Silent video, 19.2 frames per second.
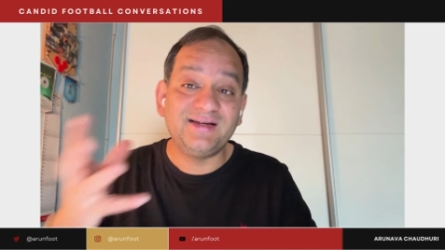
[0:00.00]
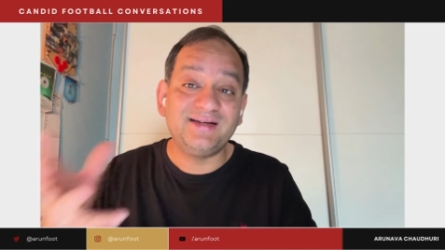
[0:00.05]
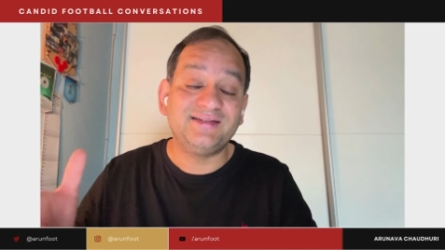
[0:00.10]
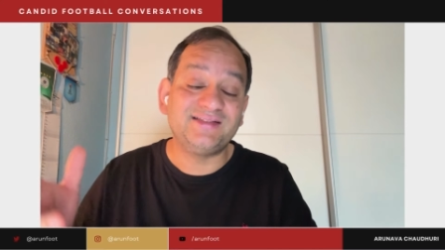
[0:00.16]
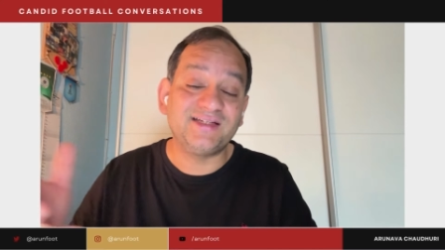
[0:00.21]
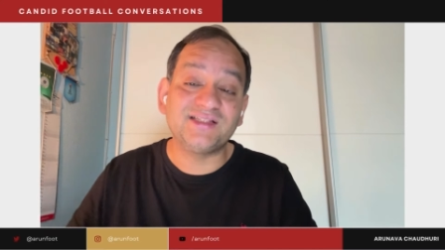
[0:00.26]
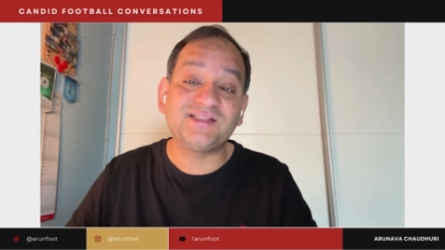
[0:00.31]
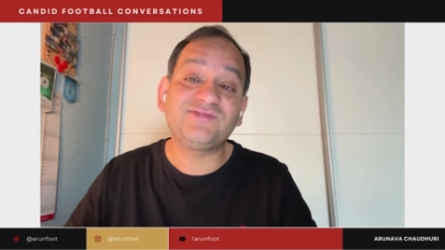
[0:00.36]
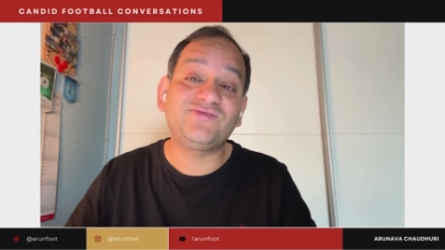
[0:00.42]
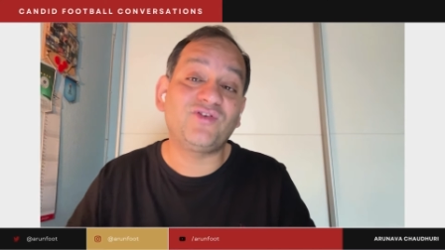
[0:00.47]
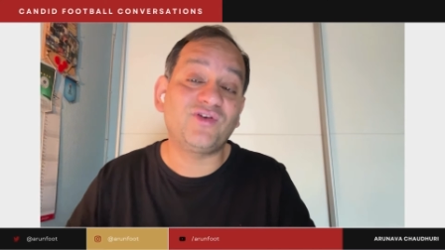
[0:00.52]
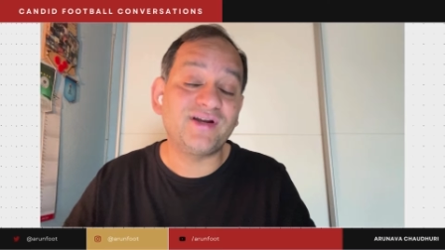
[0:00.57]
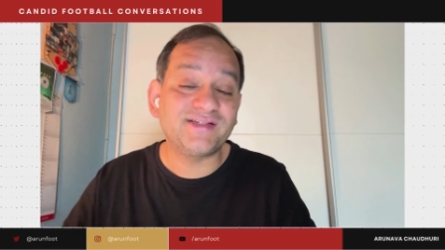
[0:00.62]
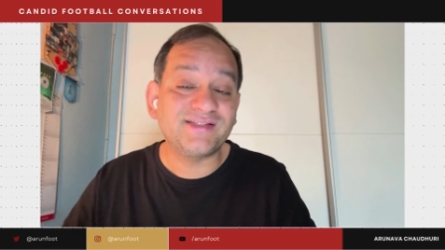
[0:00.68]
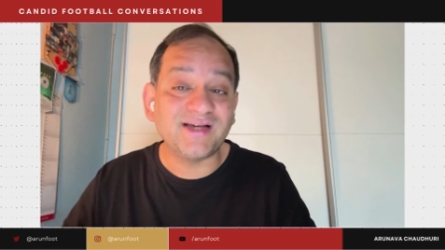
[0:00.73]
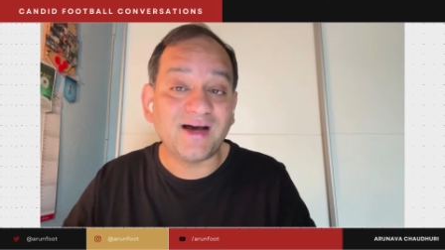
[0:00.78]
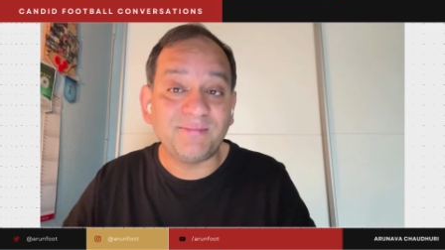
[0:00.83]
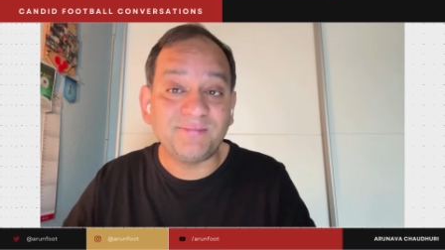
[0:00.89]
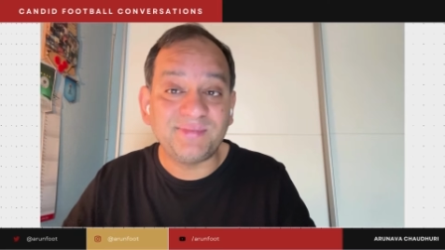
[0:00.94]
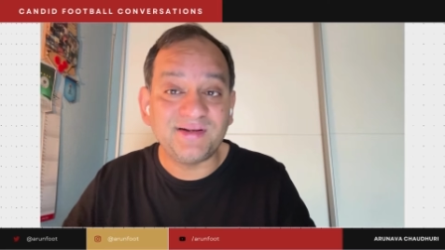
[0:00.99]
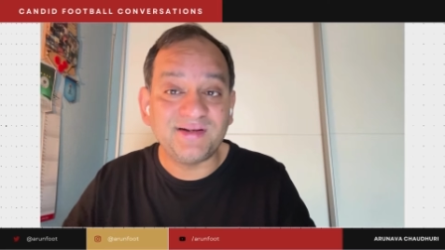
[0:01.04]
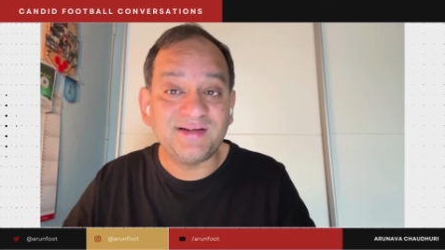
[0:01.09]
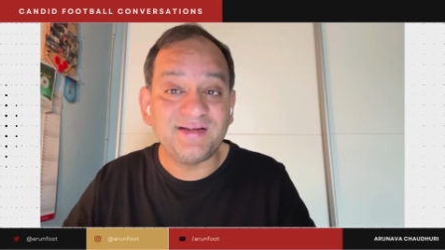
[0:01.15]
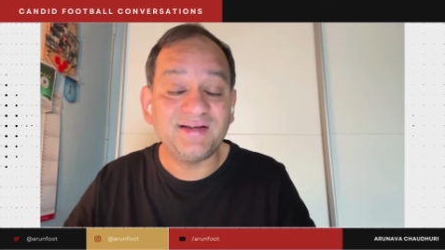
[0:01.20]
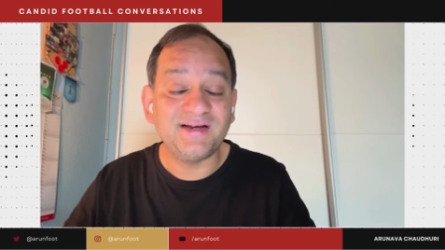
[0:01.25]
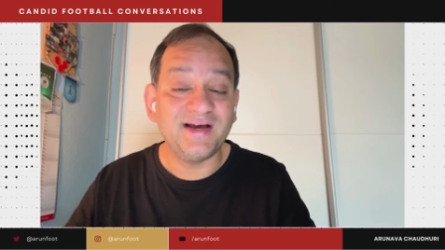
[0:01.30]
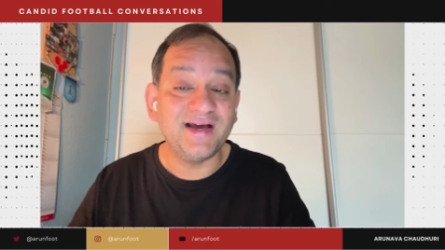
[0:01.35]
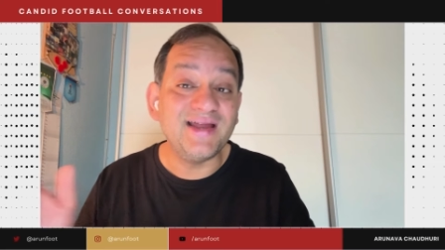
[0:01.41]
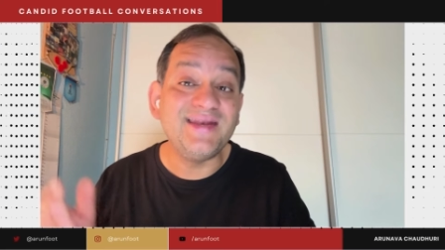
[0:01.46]
Does, for example,
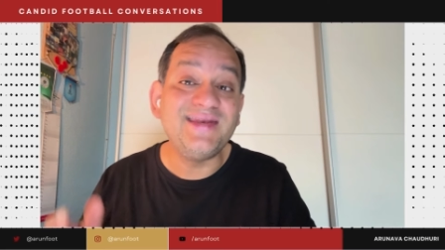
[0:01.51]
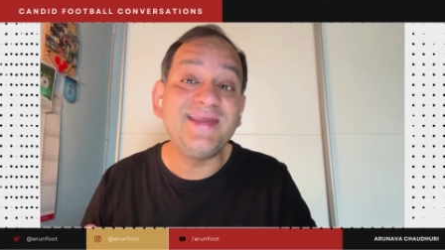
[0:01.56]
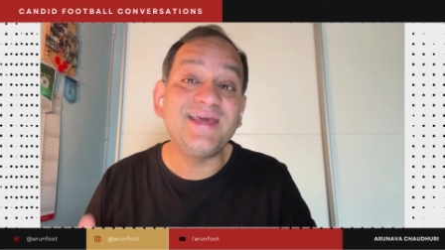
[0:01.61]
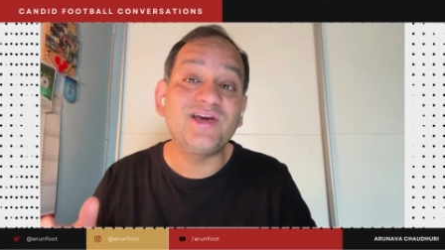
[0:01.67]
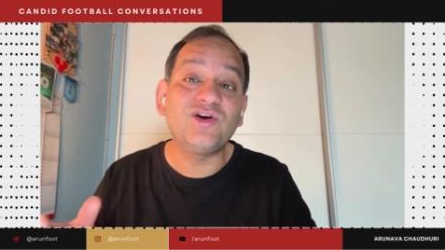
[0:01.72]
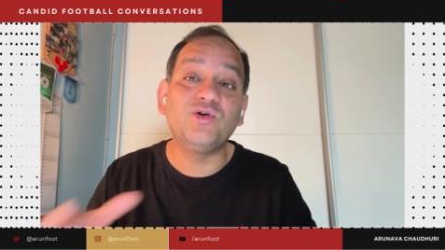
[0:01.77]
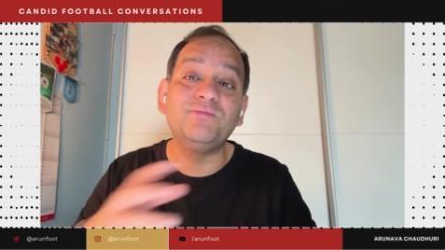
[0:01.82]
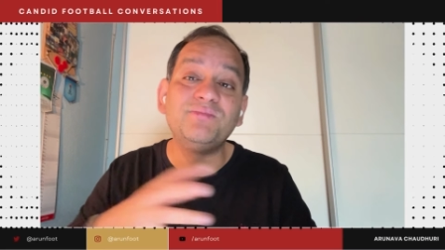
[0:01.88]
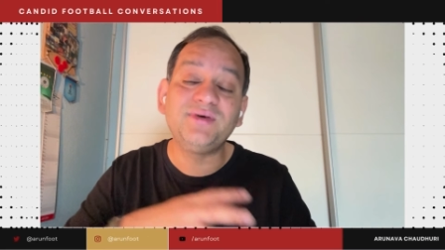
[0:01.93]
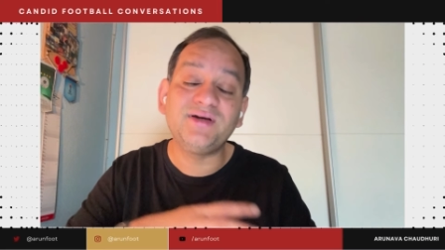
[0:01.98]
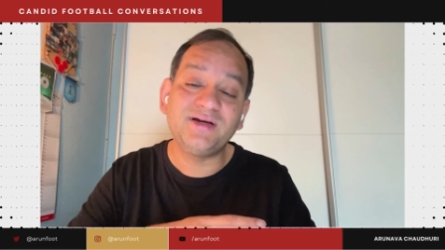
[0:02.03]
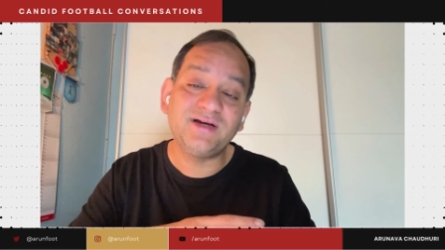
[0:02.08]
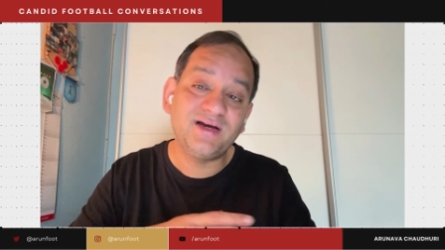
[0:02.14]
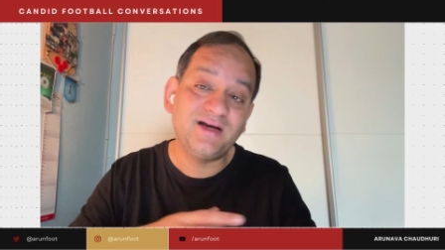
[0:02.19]
a Nikum